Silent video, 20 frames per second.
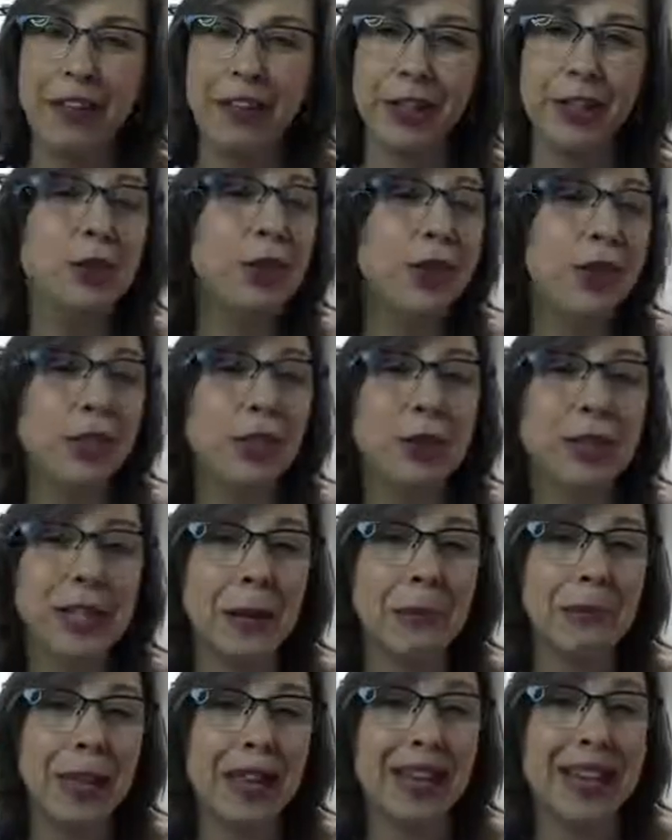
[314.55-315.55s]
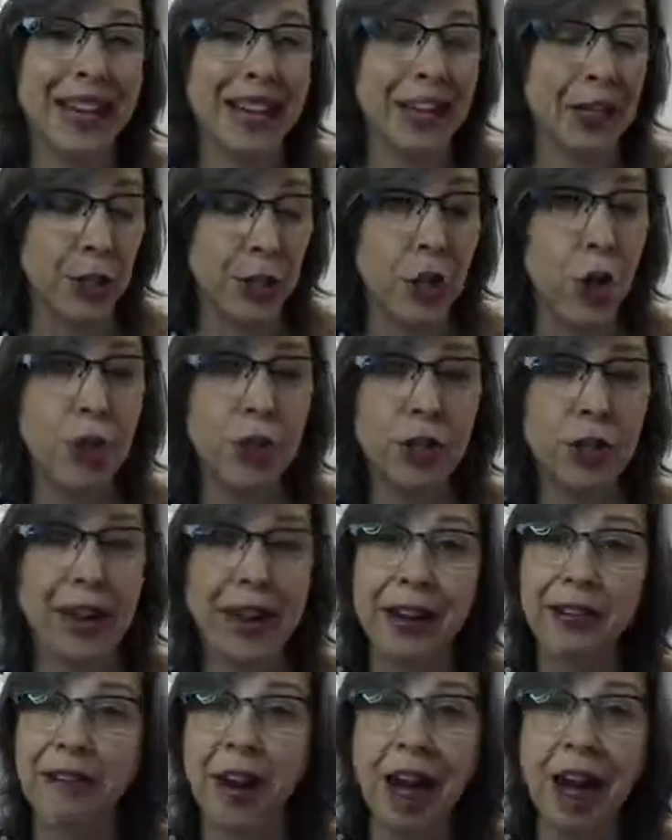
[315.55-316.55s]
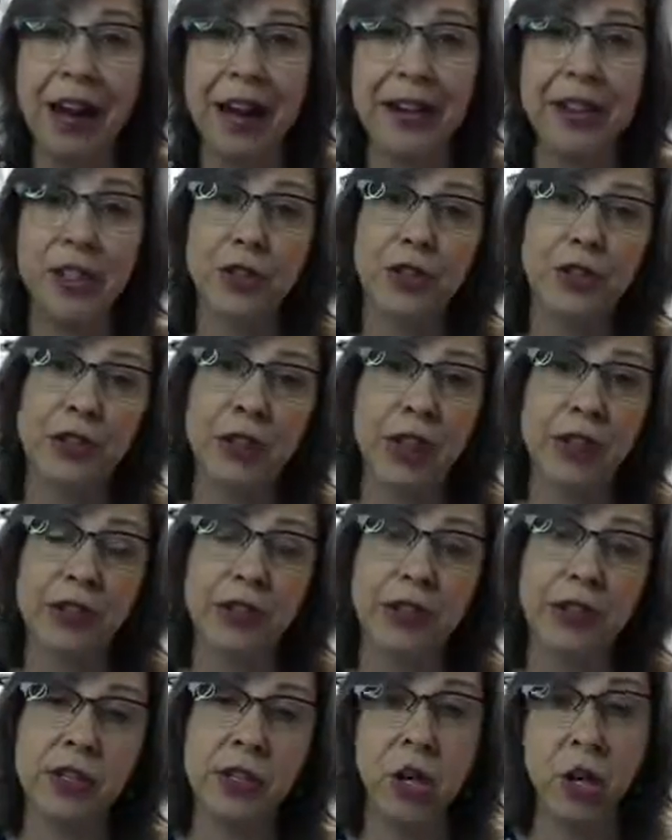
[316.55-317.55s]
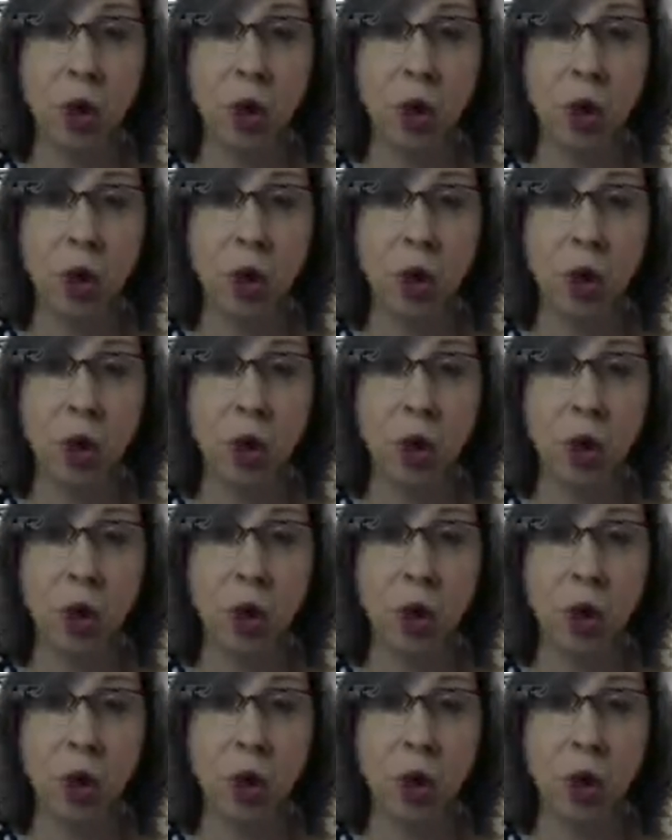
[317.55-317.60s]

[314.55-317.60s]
you can use something like a donor advised fund,